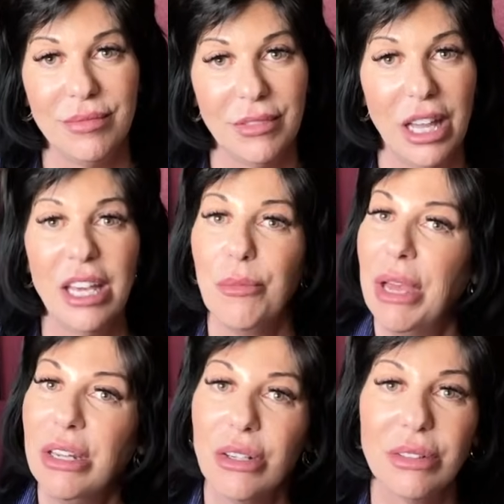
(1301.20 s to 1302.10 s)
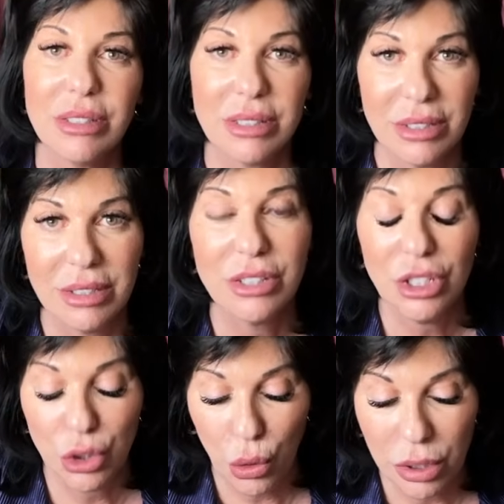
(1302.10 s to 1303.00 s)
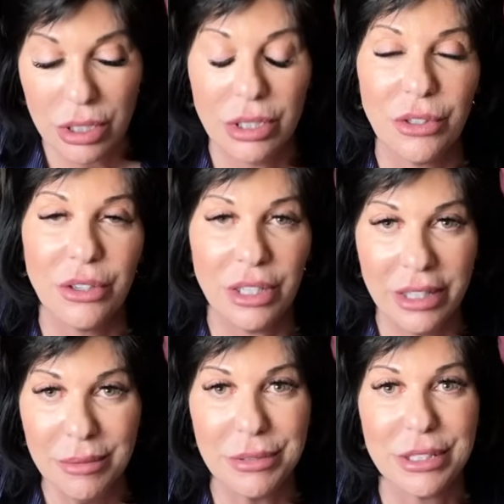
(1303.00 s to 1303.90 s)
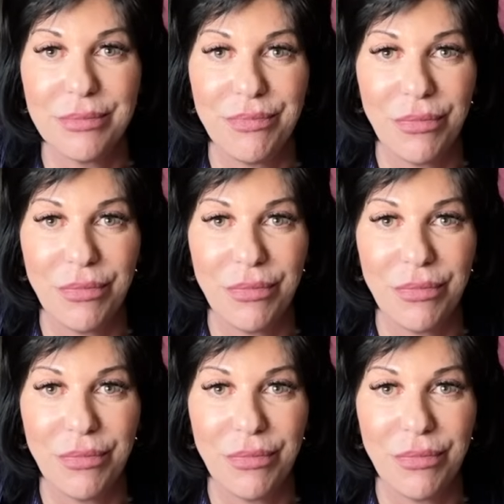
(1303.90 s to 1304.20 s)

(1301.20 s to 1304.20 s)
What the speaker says: King of Pentacles, it's the Taurus lunar eclipse.